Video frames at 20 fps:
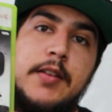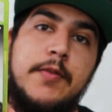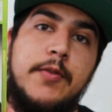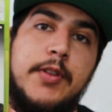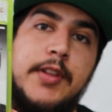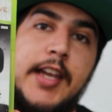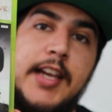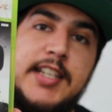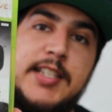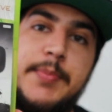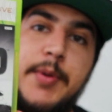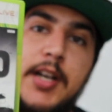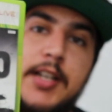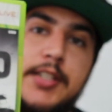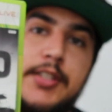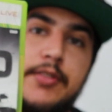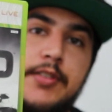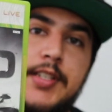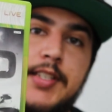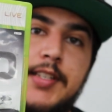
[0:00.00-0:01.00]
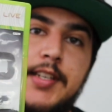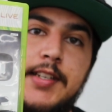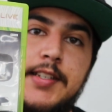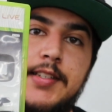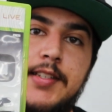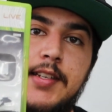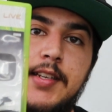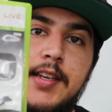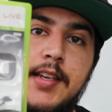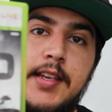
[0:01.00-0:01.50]
for the Xbox
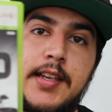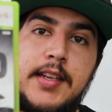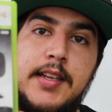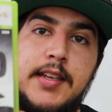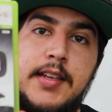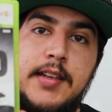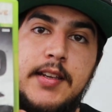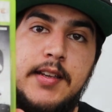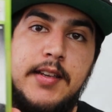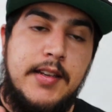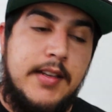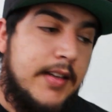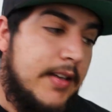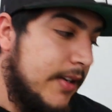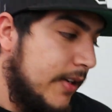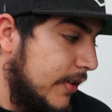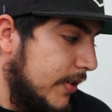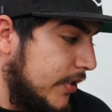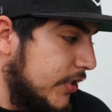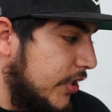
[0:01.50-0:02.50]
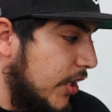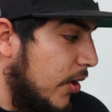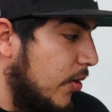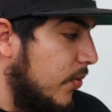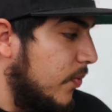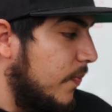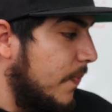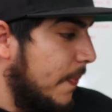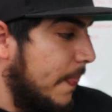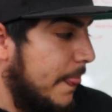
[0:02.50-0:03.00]
360.
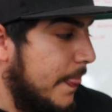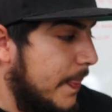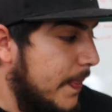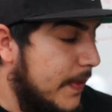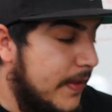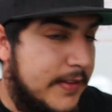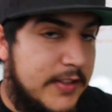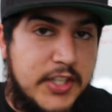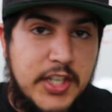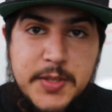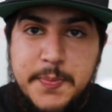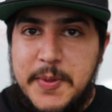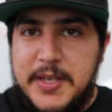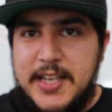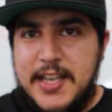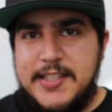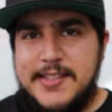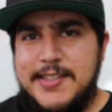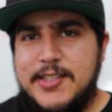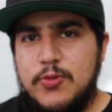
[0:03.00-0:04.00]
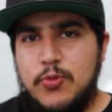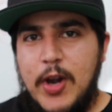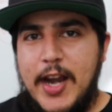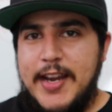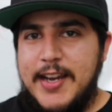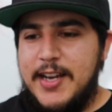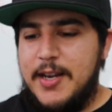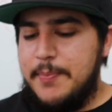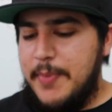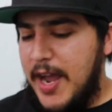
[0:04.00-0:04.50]
So just because it's
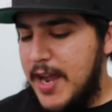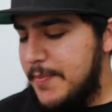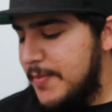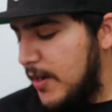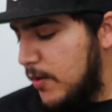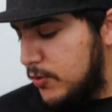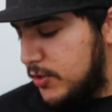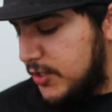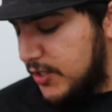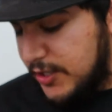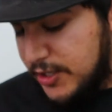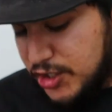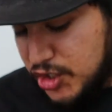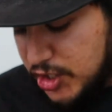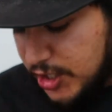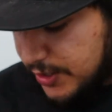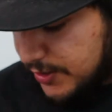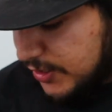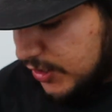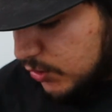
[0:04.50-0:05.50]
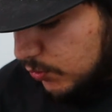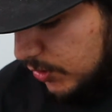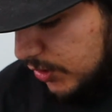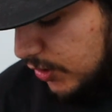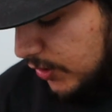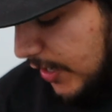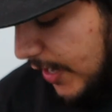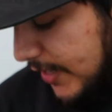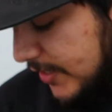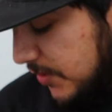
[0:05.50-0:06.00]
right here by me, I wasn't going to share these
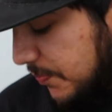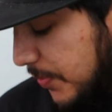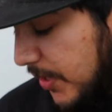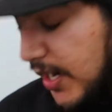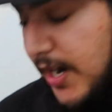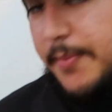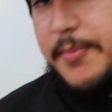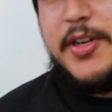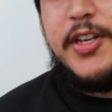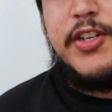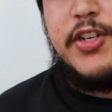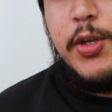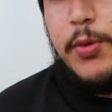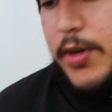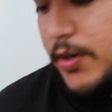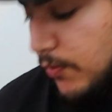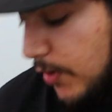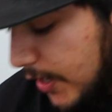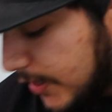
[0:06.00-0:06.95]
with you guys, but I'm going to do it